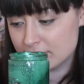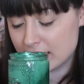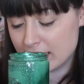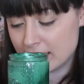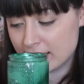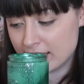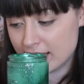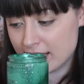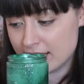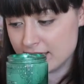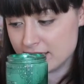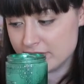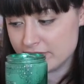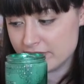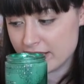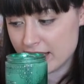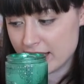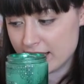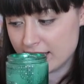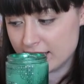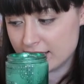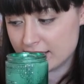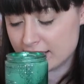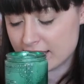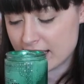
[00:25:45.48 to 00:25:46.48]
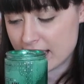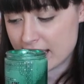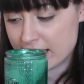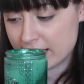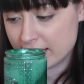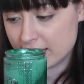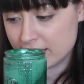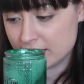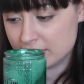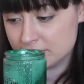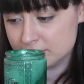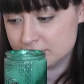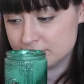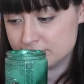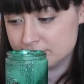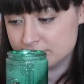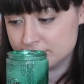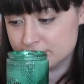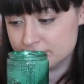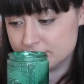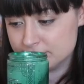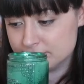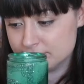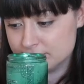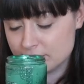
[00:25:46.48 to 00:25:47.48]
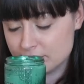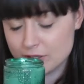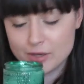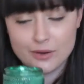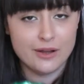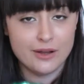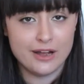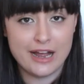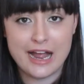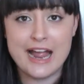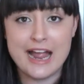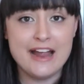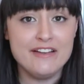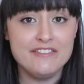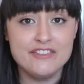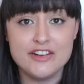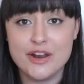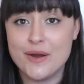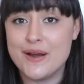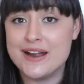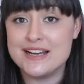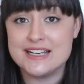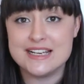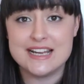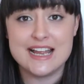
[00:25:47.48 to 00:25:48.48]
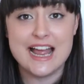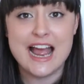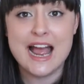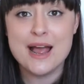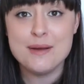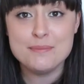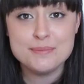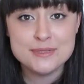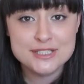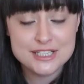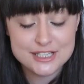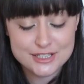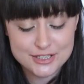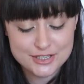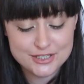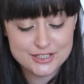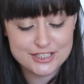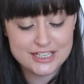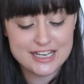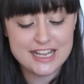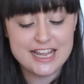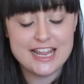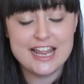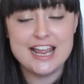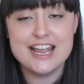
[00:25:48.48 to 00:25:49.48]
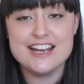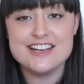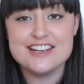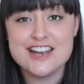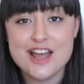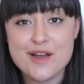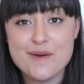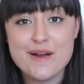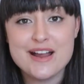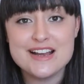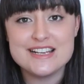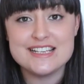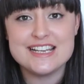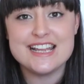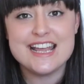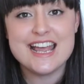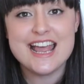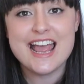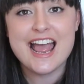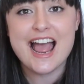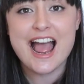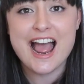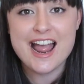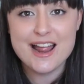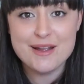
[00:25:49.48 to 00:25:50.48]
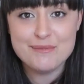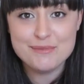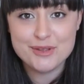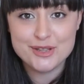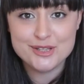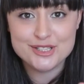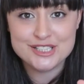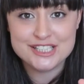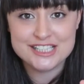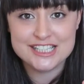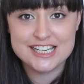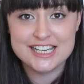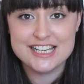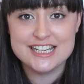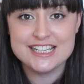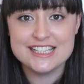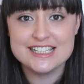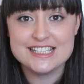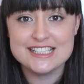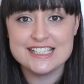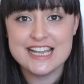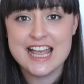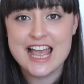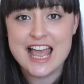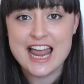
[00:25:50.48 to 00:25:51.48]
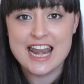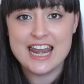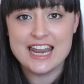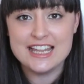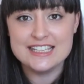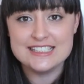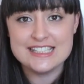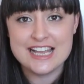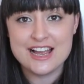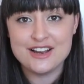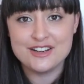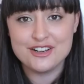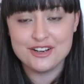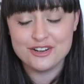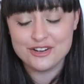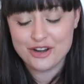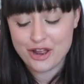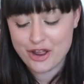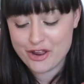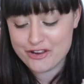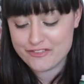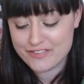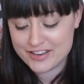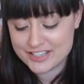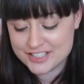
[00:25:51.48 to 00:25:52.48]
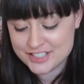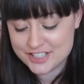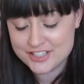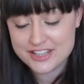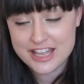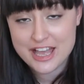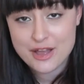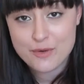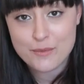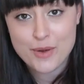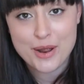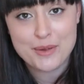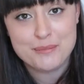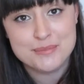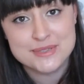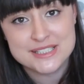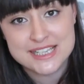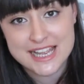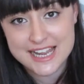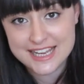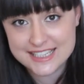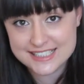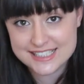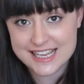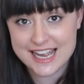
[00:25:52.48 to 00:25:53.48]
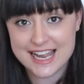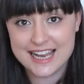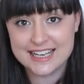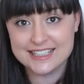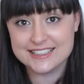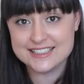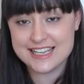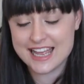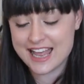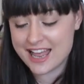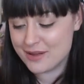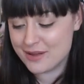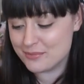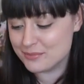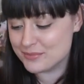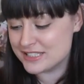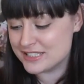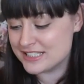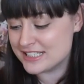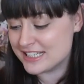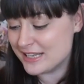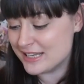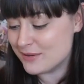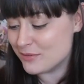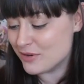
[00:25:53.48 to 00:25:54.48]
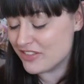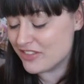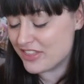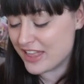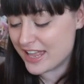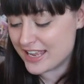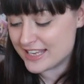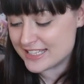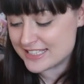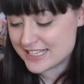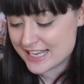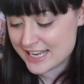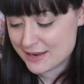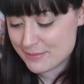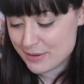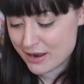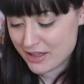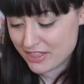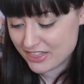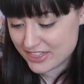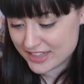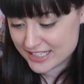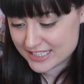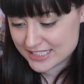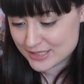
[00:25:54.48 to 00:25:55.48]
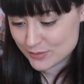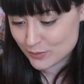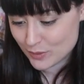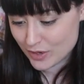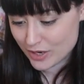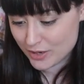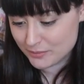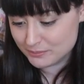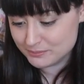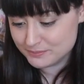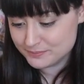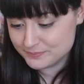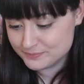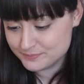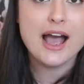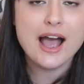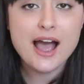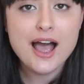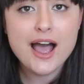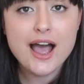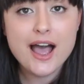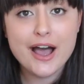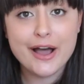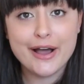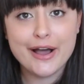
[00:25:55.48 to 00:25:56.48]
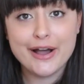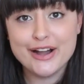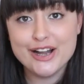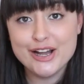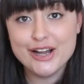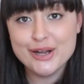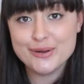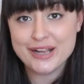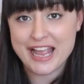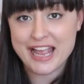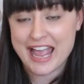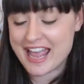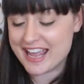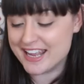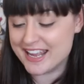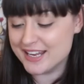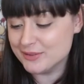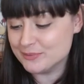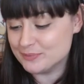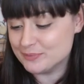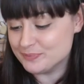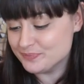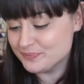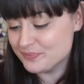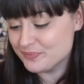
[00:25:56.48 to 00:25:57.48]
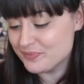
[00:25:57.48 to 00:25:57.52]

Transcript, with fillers: I'm kind of getting like, oh, I have no idea, absolutely no idea. I am useless. Let's head on over to their website and um, see what they say about this one. Ah, okay.